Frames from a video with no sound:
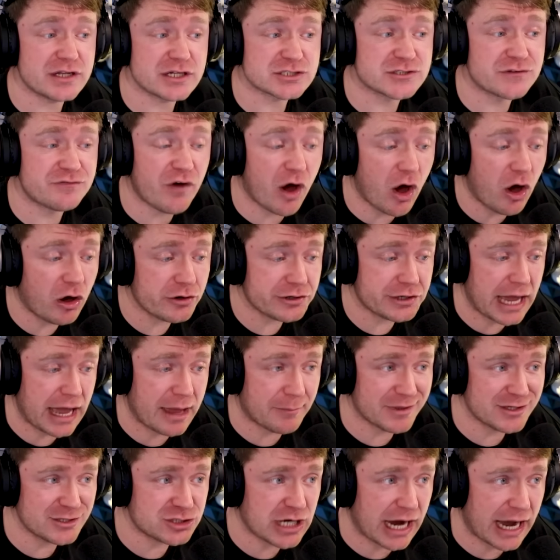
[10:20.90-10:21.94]
does fall
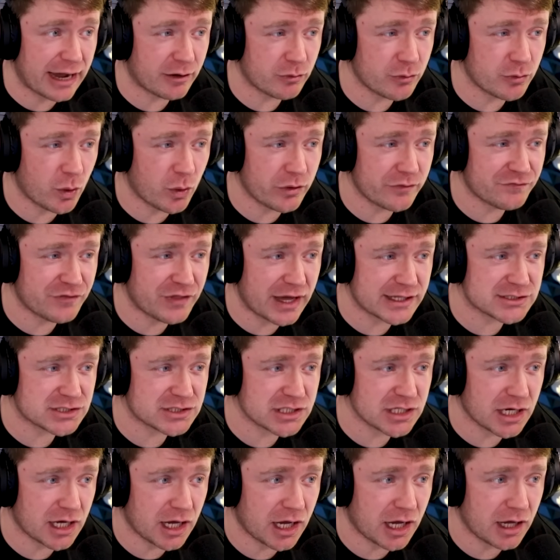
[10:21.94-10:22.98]
damage, I don't know if
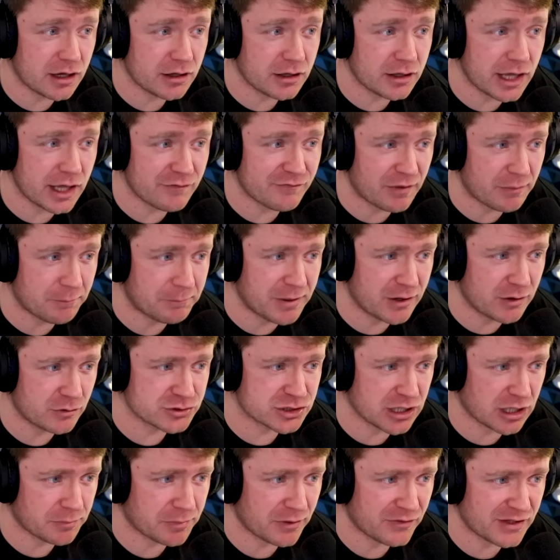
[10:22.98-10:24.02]
that, if it
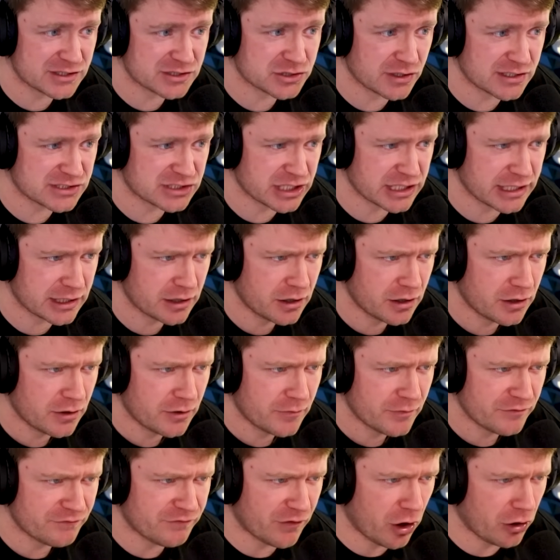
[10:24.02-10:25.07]
builds up in this. Let's see.
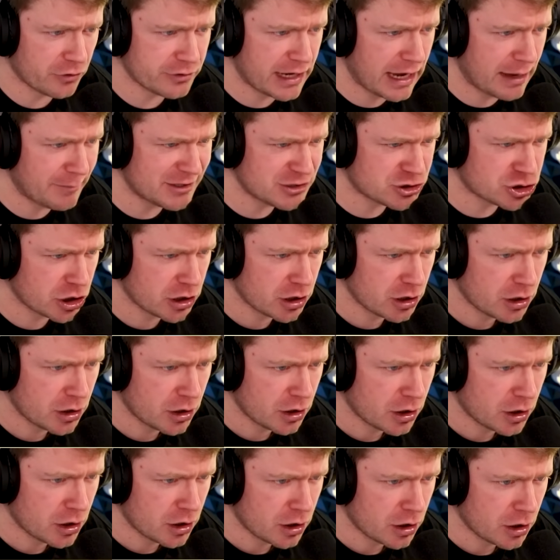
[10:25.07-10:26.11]
Fall damage?
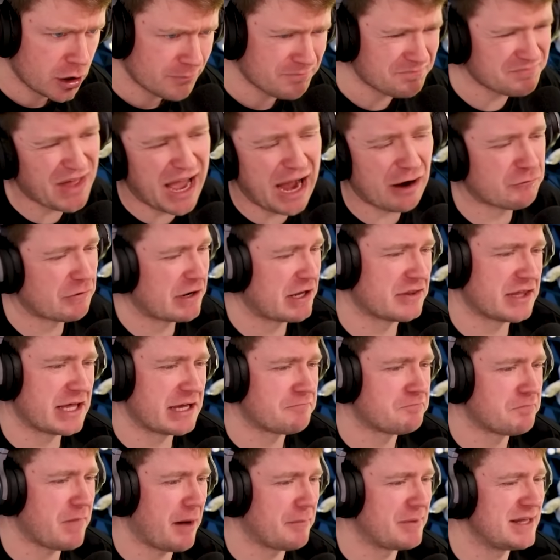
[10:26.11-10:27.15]
Not
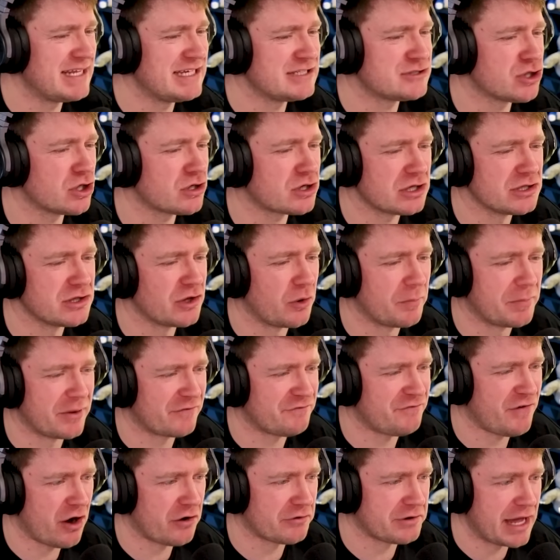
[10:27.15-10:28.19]
really. I mean, he took a little bit
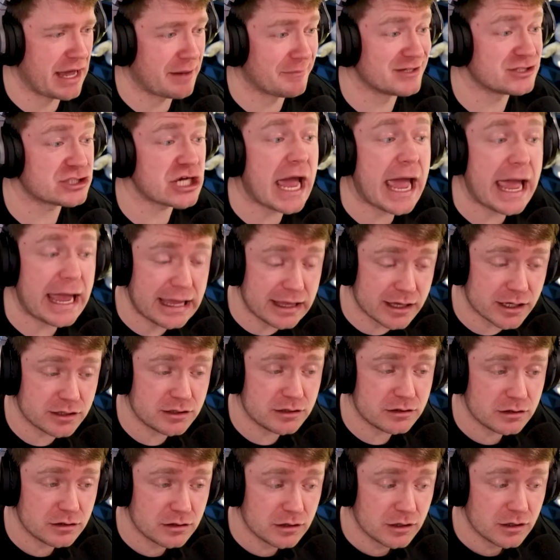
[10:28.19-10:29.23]
of fall damage
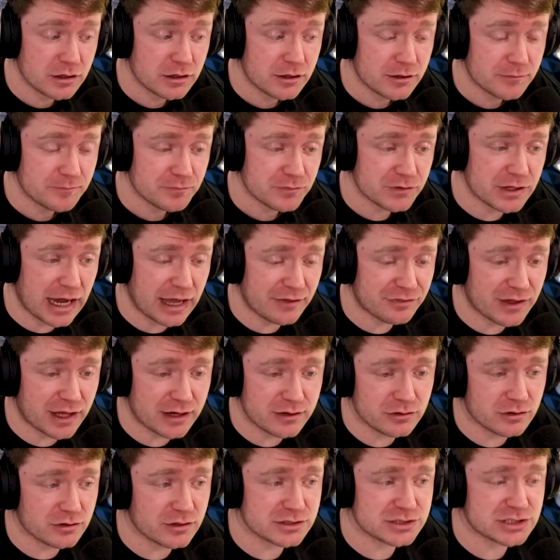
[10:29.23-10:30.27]
and got that
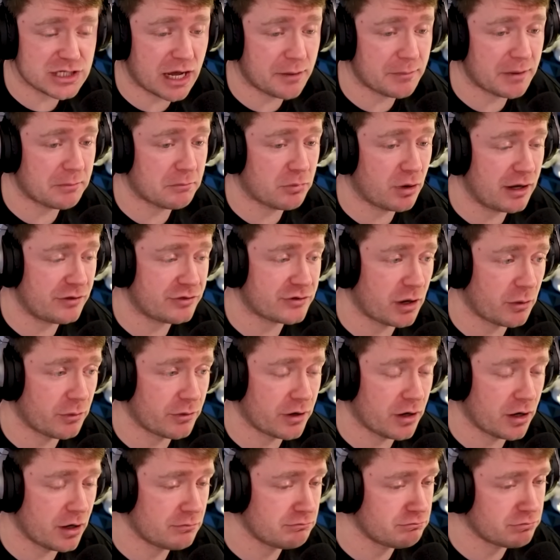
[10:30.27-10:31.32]
little atomic breath
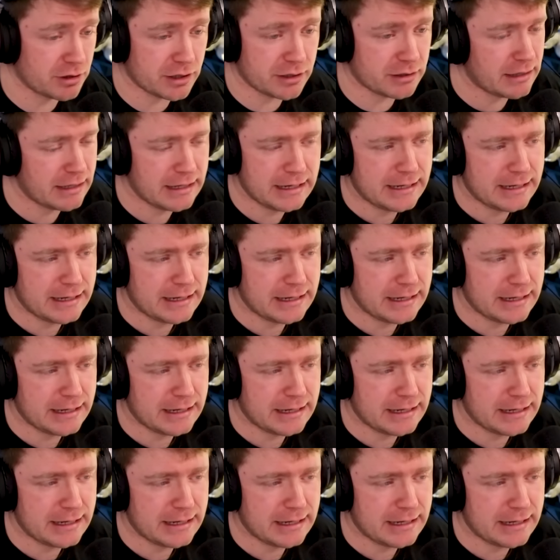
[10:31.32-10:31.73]
going on, but